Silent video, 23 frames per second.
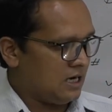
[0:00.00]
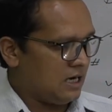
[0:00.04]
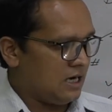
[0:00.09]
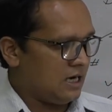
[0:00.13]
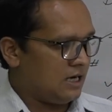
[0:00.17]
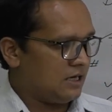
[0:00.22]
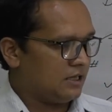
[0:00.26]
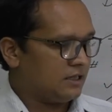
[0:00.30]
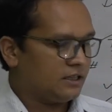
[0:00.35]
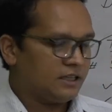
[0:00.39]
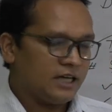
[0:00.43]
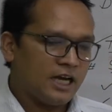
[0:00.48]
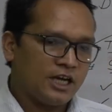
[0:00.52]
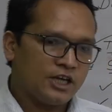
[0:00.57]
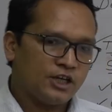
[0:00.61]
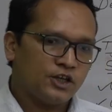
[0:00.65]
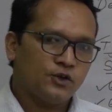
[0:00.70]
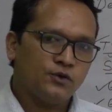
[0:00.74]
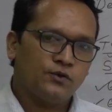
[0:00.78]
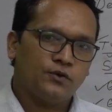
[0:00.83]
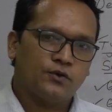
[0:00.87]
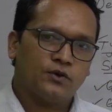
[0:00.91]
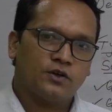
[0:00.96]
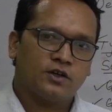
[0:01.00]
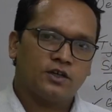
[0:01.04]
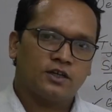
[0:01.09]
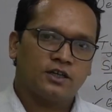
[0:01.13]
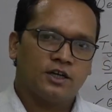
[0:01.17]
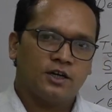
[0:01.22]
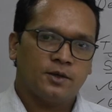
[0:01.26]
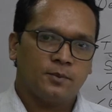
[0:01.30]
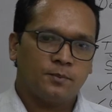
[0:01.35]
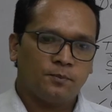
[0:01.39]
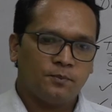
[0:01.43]
And thank you for
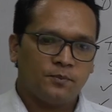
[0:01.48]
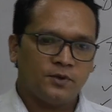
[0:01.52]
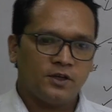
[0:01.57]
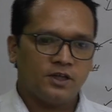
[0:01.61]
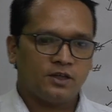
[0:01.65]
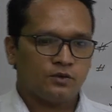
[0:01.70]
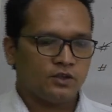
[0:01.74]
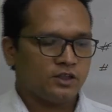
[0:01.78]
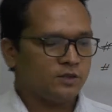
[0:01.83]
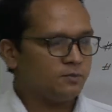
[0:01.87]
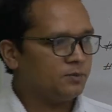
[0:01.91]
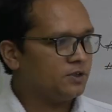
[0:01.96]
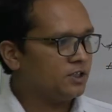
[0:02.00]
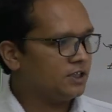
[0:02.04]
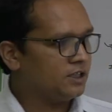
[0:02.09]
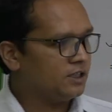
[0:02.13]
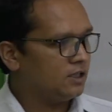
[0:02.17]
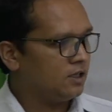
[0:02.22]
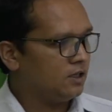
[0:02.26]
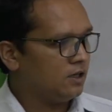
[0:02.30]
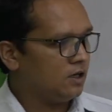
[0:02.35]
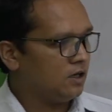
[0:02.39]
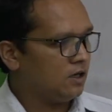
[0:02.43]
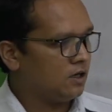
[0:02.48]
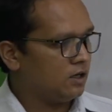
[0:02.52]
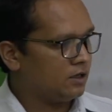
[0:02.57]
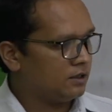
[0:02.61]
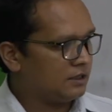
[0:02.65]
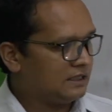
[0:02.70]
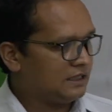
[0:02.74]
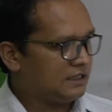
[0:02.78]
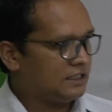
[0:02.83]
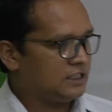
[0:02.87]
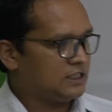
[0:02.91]
being with me
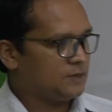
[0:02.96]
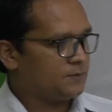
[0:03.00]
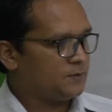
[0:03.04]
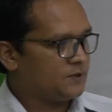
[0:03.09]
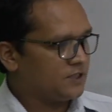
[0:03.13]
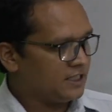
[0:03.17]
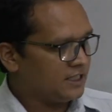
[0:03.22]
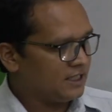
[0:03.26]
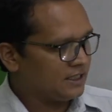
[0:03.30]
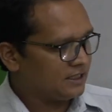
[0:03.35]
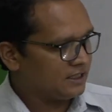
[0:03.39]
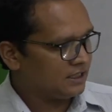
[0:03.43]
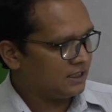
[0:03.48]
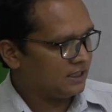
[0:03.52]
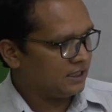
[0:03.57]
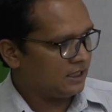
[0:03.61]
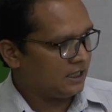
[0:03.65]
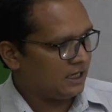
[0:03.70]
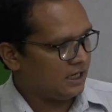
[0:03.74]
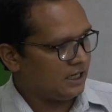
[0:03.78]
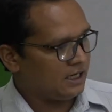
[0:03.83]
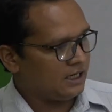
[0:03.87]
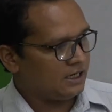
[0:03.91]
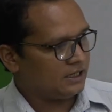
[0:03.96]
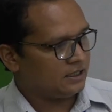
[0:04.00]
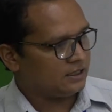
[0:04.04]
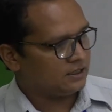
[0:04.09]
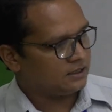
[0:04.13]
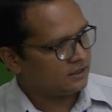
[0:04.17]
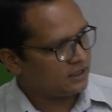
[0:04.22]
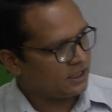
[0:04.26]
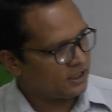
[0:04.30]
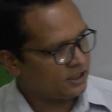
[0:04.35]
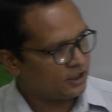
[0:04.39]
in this period, and
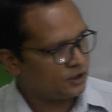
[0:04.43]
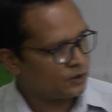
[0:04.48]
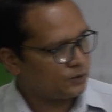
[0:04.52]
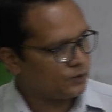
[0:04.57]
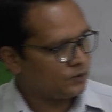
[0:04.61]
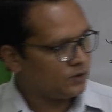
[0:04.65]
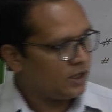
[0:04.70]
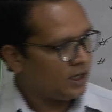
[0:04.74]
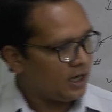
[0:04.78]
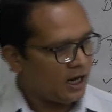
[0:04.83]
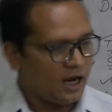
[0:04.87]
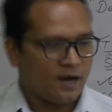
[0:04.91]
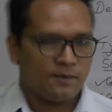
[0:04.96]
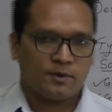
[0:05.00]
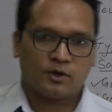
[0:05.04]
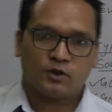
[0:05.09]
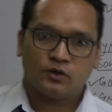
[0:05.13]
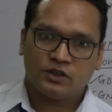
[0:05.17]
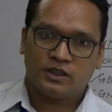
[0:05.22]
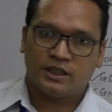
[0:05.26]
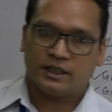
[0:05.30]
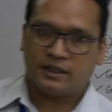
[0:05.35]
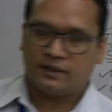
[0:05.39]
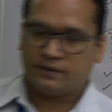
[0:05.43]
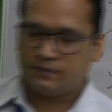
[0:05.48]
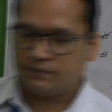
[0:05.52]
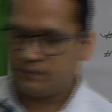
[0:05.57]
thank you. Have a good day.